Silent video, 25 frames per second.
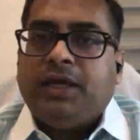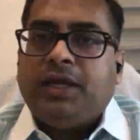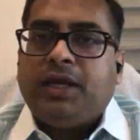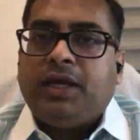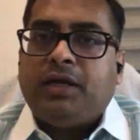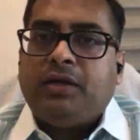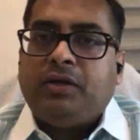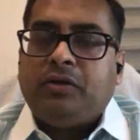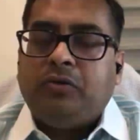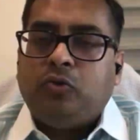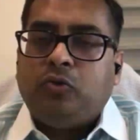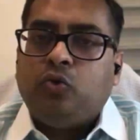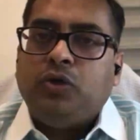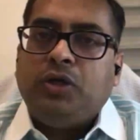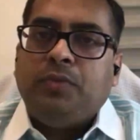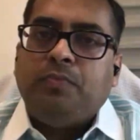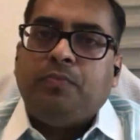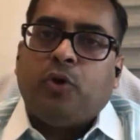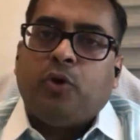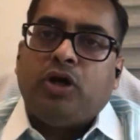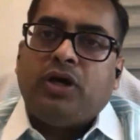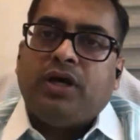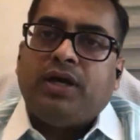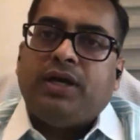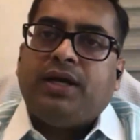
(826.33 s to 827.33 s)
think there are
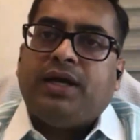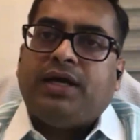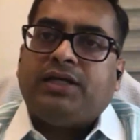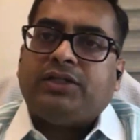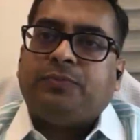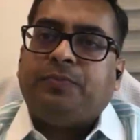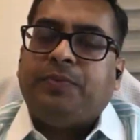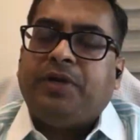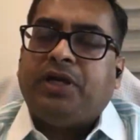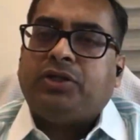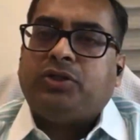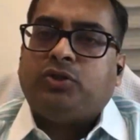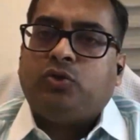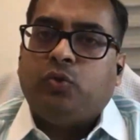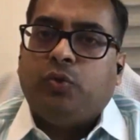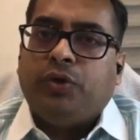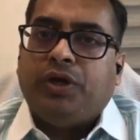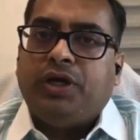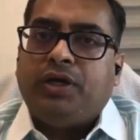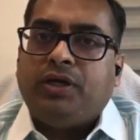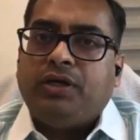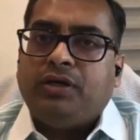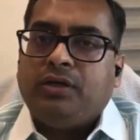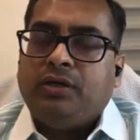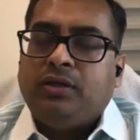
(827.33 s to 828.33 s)
two important
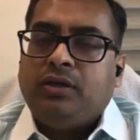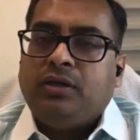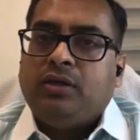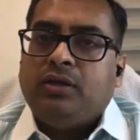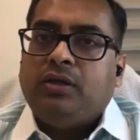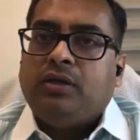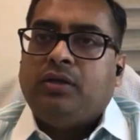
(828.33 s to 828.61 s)
aspects to it.